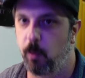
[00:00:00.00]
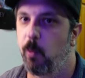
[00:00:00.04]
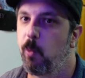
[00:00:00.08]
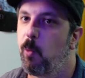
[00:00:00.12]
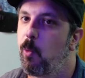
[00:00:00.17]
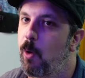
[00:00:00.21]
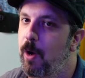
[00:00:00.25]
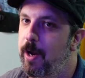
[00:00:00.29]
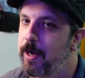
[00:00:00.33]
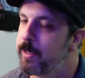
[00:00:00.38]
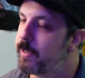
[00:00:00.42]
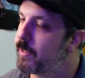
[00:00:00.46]

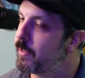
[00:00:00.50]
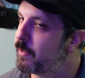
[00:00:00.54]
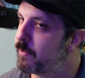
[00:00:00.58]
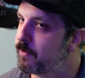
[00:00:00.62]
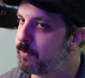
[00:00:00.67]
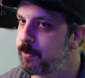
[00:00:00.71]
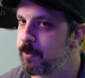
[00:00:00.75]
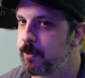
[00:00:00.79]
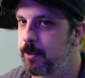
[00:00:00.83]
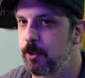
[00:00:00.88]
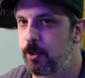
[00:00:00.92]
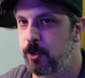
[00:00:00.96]
What
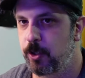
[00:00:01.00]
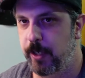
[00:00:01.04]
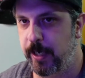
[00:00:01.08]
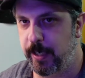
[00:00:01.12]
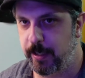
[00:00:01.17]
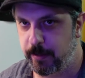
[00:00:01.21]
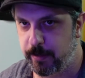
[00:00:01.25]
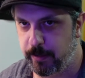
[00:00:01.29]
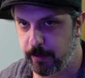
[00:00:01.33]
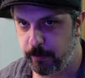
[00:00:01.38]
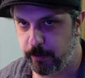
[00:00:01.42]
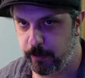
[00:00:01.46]
is the
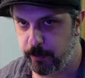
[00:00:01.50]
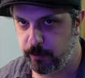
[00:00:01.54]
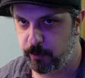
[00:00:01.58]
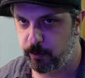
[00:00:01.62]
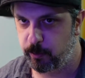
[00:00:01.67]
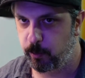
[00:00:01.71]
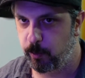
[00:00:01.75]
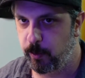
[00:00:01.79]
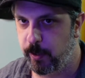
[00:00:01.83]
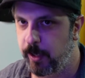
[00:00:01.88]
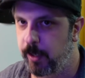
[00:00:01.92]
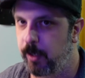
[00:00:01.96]
J Dilla
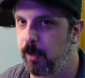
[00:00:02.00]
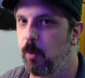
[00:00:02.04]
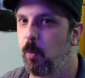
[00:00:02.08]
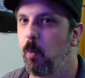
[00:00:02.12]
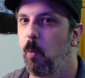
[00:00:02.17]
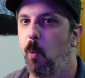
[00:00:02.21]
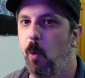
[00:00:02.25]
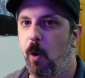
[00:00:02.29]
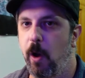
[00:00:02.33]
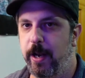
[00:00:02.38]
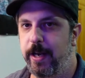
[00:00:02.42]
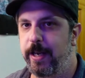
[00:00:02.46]
swing?
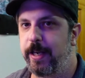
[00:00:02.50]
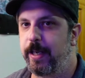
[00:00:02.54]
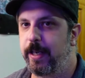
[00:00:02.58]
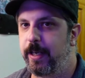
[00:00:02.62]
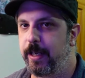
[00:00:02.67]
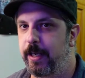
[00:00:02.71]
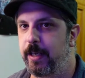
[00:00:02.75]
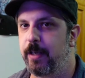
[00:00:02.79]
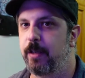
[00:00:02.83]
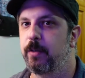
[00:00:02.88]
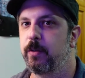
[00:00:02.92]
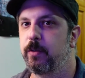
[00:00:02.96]
What
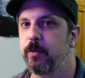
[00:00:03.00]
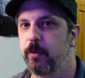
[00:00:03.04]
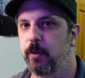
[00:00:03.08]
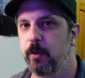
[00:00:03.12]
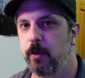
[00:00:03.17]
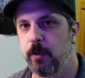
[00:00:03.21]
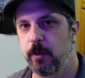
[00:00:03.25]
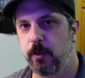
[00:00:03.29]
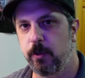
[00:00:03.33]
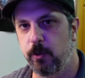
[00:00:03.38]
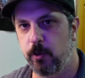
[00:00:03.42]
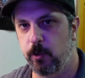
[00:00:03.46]
is
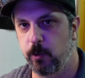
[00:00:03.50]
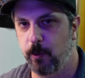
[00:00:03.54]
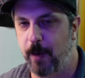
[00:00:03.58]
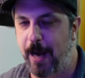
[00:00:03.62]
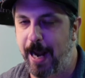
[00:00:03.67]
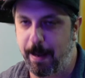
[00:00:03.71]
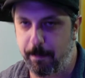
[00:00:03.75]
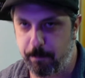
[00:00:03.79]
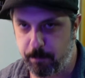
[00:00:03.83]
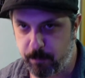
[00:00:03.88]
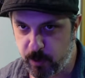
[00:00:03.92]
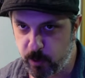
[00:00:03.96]

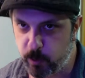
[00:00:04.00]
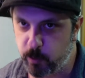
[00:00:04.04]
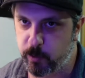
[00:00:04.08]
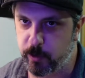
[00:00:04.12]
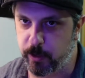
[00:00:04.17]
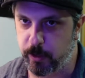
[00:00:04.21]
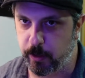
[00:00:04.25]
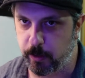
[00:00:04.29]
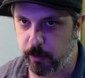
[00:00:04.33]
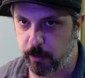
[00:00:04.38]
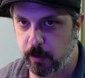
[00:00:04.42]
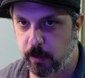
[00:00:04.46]
trap
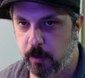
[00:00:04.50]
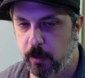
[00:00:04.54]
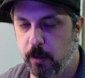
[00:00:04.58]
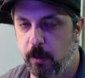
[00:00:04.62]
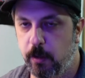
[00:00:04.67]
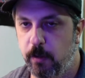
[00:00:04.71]
music?